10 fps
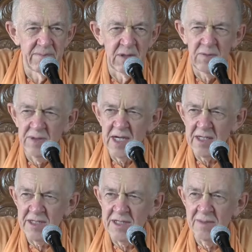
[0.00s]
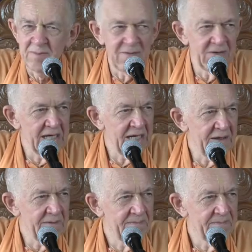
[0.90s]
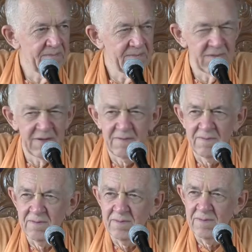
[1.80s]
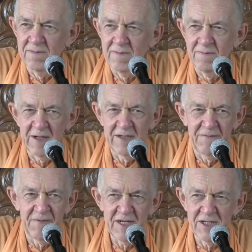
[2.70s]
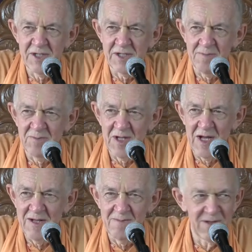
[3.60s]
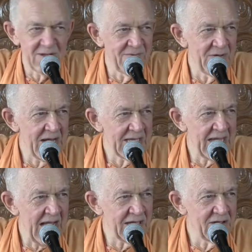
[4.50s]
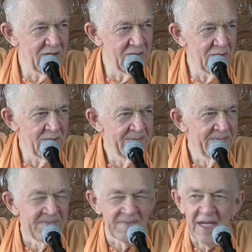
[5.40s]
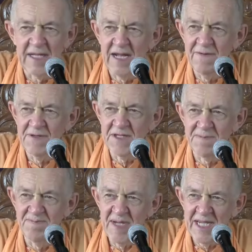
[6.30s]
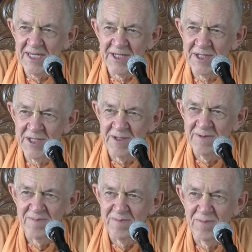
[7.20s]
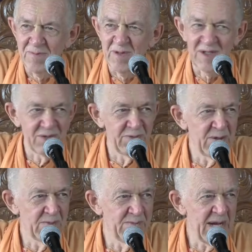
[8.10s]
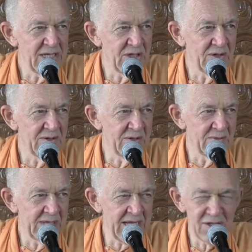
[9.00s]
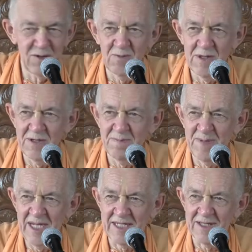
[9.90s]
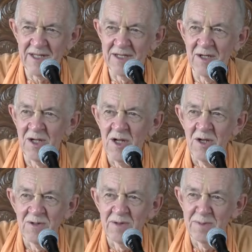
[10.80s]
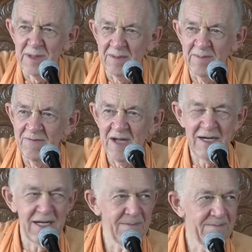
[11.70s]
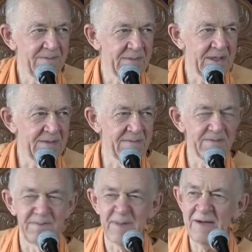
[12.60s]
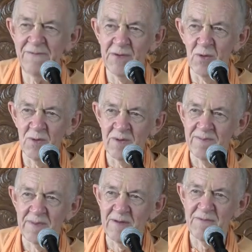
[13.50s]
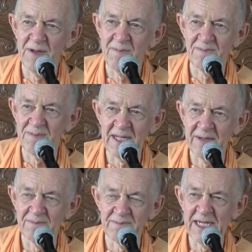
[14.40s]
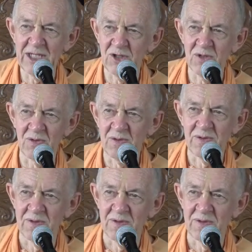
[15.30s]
you know, ducks can be very very fierce sometimes. If they attack you, they have these beaks which they'll bite you, they'll get you with their beaks, and it can be very painful if they bite you.